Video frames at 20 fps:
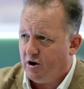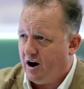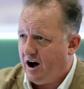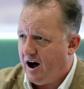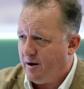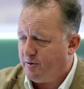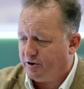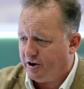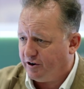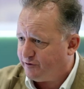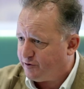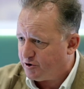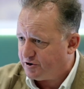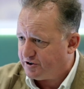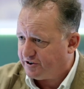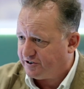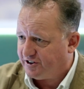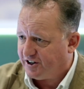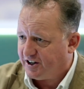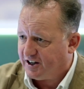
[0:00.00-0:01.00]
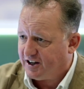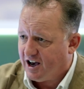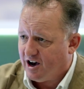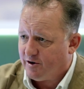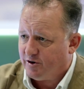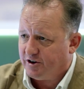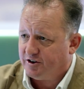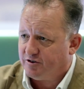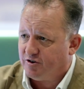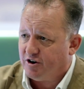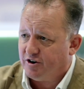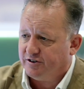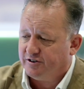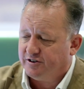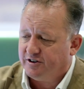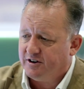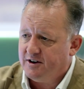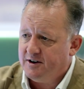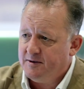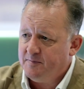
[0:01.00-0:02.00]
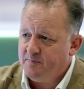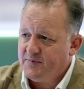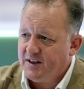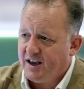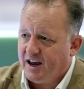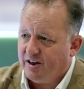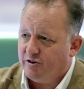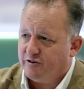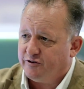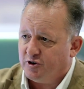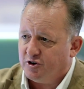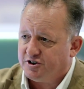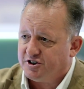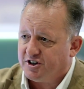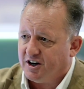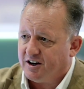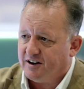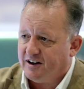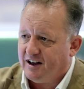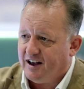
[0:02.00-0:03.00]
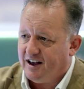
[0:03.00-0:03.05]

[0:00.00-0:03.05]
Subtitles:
I'm looking forward to seeing how it grows in the future.